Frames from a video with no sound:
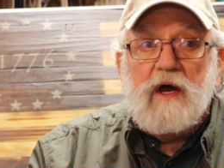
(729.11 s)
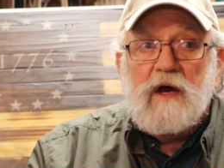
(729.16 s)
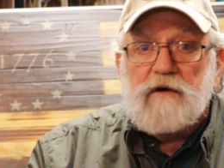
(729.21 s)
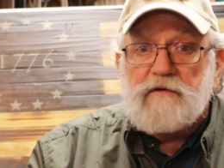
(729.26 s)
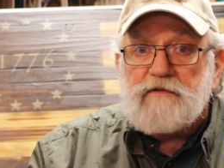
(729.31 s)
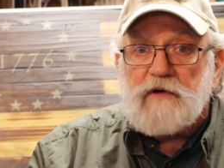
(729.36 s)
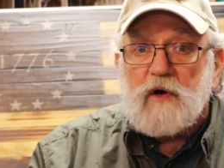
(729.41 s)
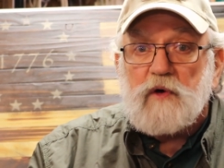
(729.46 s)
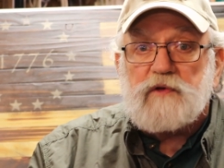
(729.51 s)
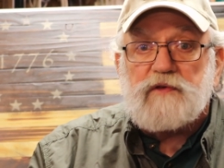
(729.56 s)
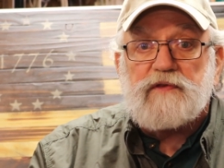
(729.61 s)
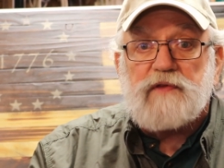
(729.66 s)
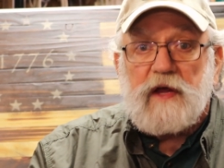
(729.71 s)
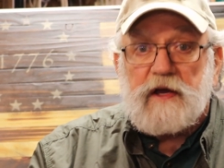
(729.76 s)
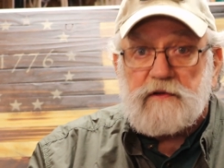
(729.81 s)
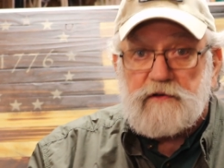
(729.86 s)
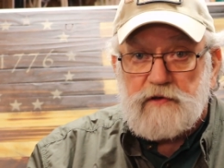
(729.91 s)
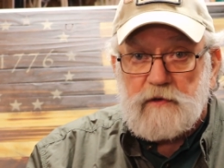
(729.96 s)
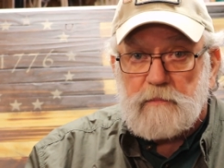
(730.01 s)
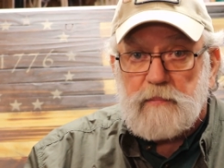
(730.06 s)
folks
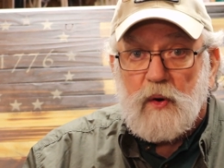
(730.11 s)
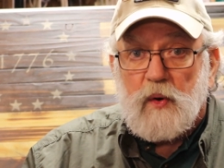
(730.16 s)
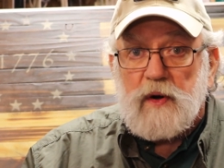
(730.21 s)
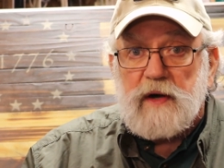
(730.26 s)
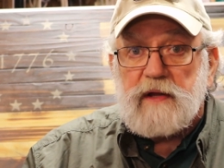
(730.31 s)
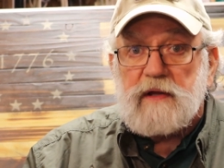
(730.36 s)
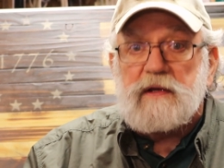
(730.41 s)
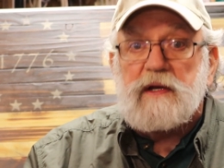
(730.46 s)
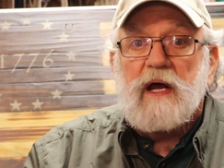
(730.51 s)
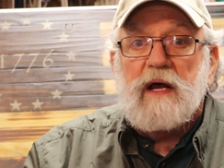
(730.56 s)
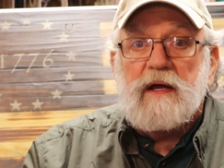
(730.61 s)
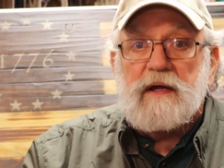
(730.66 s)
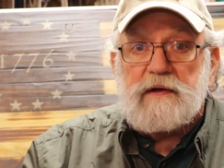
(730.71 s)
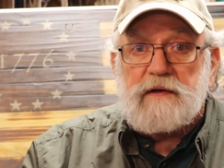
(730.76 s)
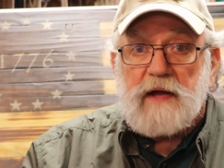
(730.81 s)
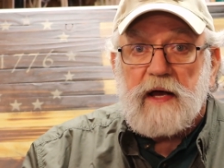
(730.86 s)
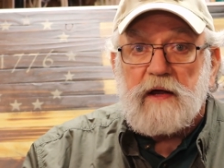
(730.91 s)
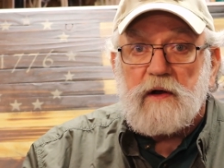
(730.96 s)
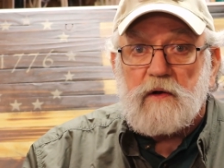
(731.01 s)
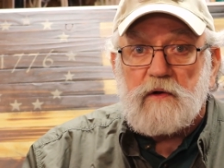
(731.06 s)
that supported
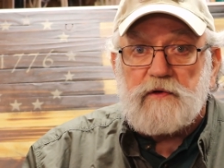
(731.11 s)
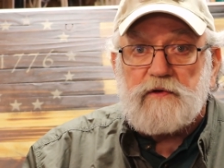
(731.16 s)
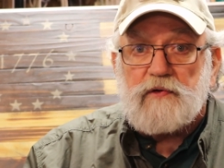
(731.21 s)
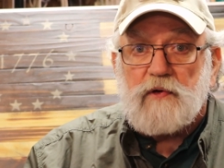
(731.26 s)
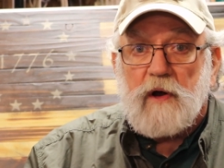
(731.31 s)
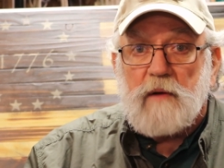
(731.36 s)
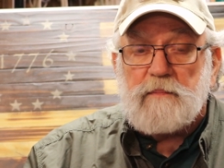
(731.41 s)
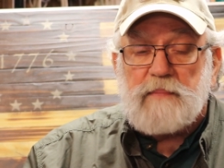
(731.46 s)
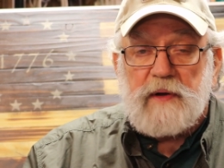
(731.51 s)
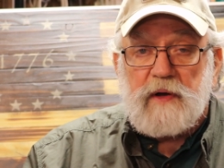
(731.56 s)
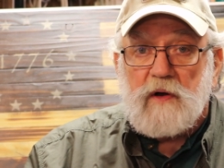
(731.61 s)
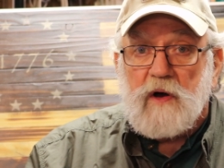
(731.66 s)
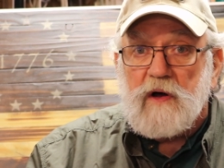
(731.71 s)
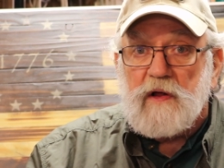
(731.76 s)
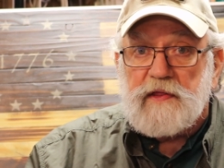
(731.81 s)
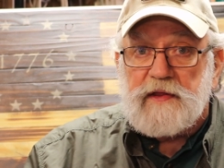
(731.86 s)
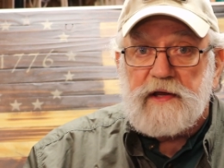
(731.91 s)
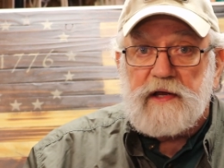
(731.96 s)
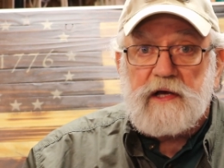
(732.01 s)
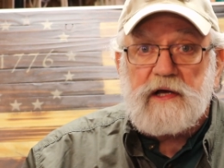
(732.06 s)
Donald Trump and all
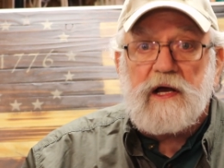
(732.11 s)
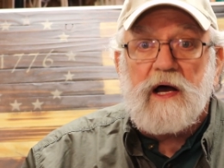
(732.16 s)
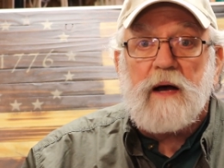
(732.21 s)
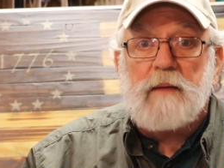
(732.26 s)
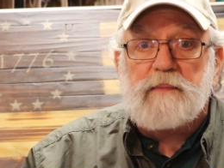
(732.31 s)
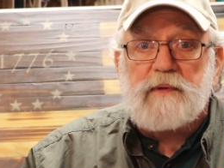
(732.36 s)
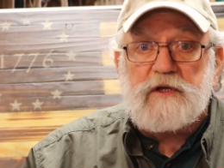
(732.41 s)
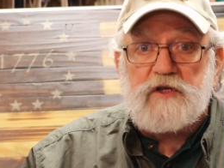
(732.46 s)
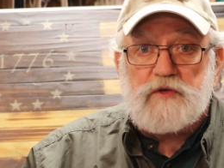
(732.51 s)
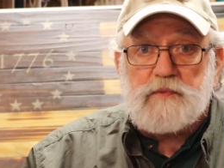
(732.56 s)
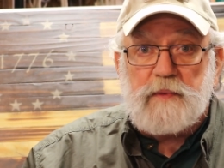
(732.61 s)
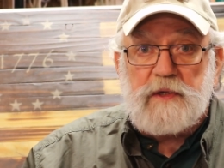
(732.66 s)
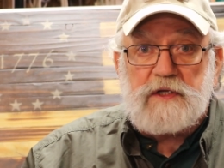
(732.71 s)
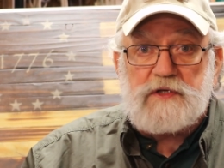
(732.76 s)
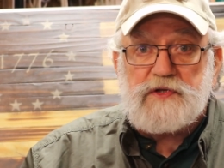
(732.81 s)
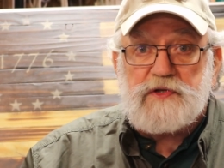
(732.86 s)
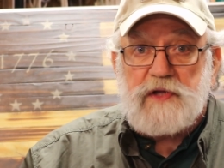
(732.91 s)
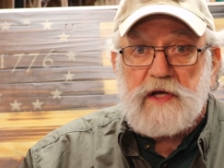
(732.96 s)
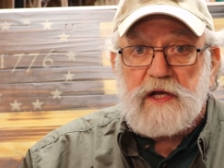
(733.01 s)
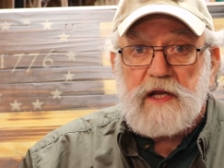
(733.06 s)
the
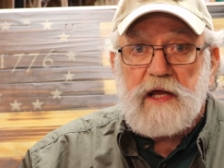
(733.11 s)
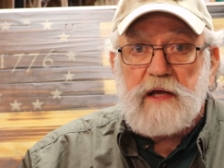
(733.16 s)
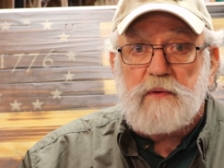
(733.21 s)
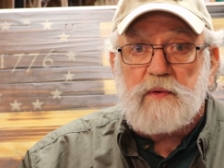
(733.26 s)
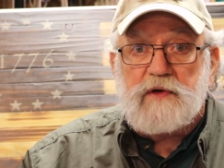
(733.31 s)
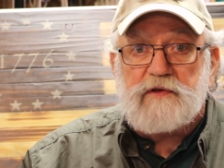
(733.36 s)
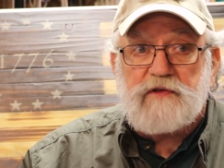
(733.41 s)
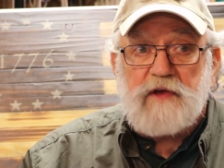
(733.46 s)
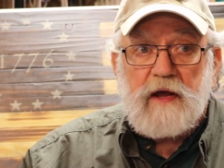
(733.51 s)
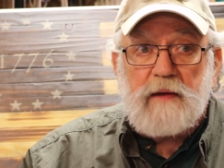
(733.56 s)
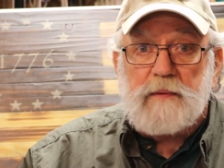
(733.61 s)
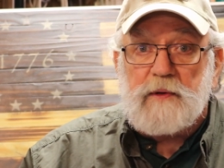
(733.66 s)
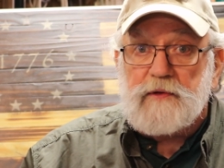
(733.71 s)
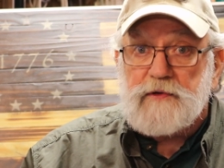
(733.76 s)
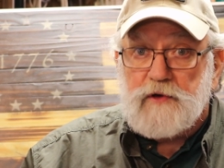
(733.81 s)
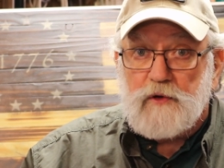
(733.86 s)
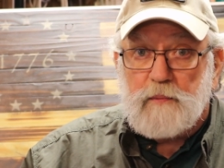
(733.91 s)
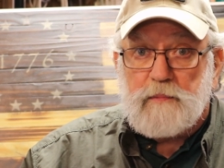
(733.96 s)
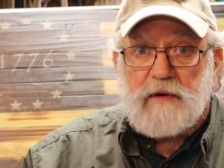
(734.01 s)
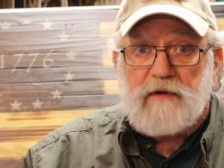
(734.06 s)
accomplishments that he was able
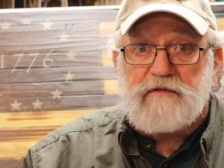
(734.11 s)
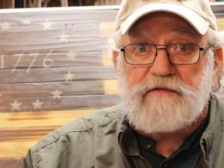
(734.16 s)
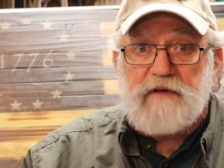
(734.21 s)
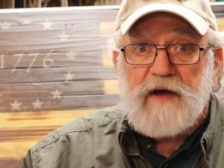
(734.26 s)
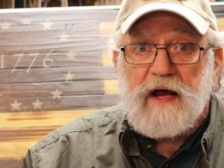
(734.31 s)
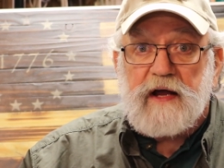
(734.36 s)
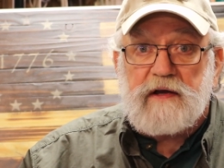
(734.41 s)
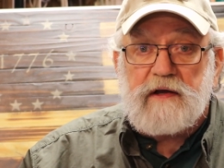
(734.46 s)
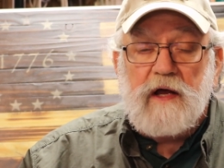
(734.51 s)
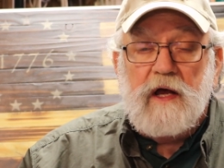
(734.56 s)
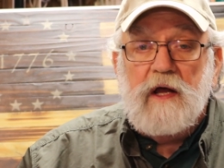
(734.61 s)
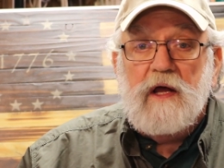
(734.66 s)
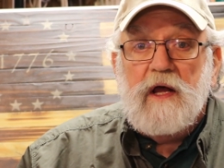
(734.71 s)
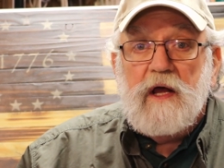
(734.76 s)
to perfect